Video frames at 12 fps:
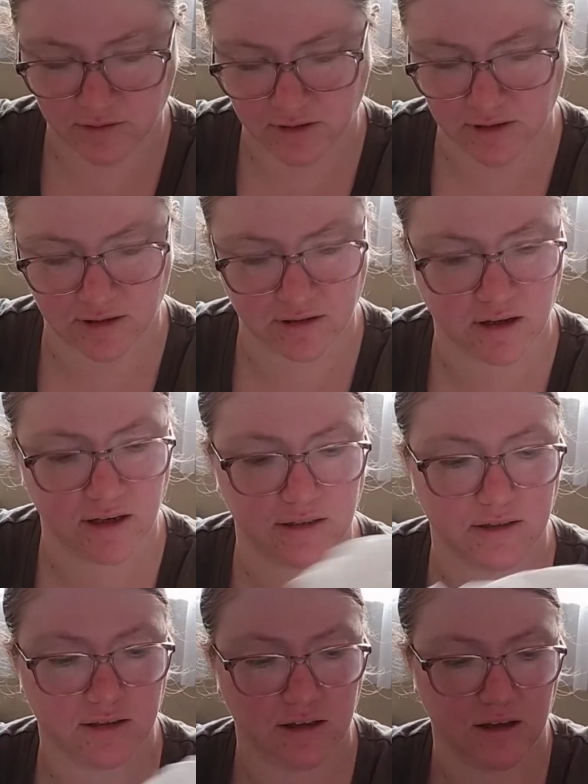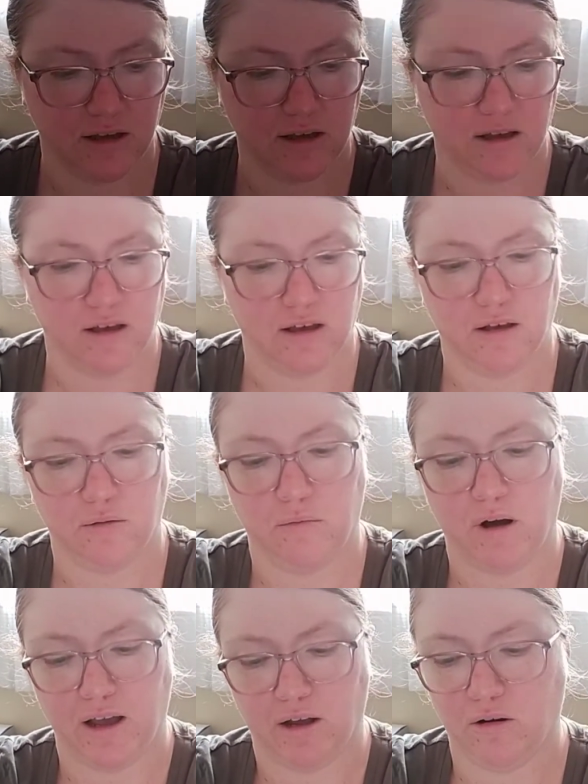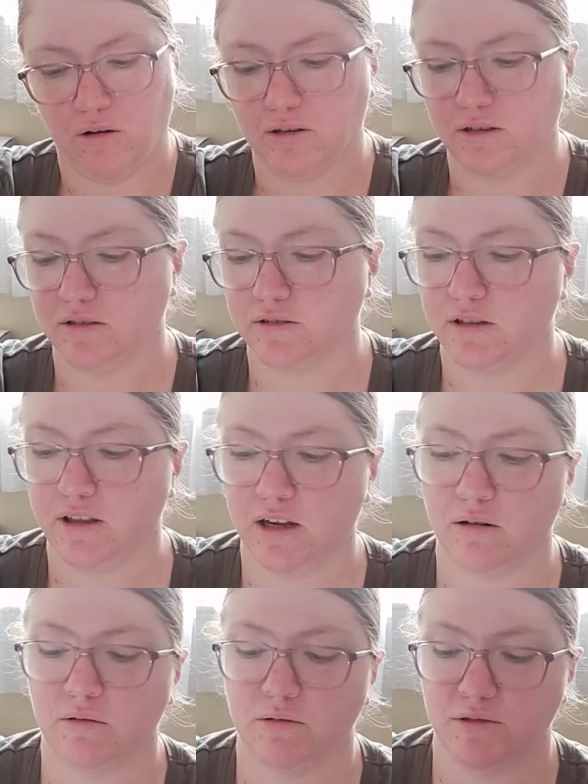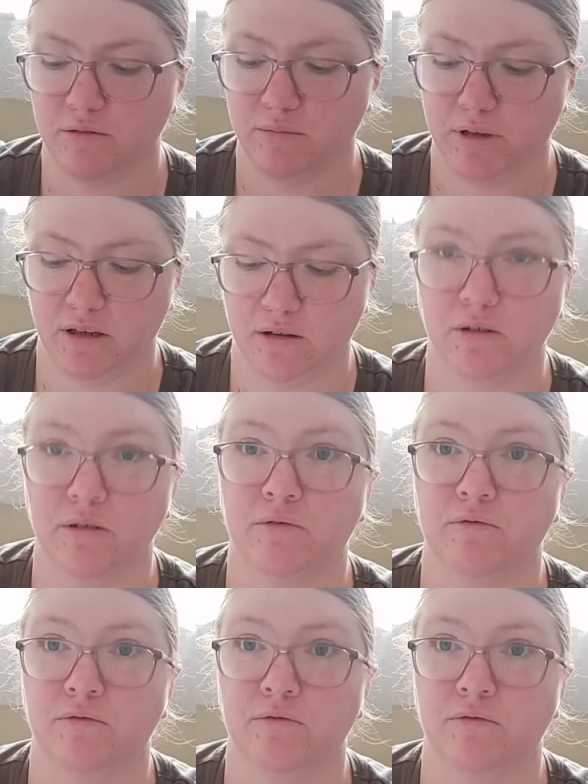just nice white cotton, so that'll also be a good